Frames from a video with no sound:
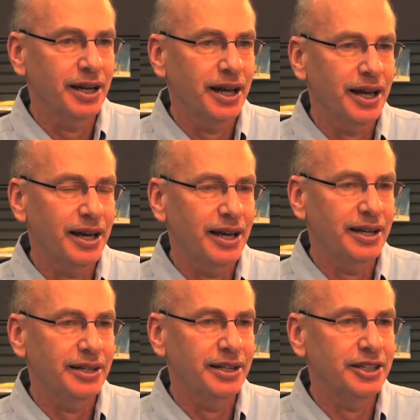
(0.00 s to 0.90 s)

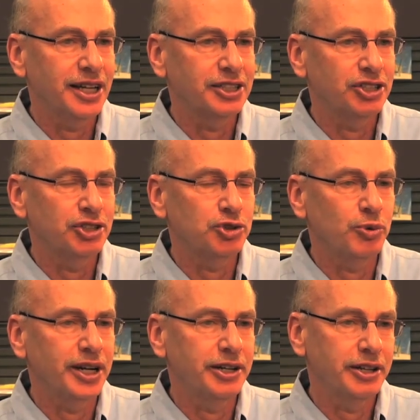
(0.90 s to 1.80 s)
and in nineteen twenty,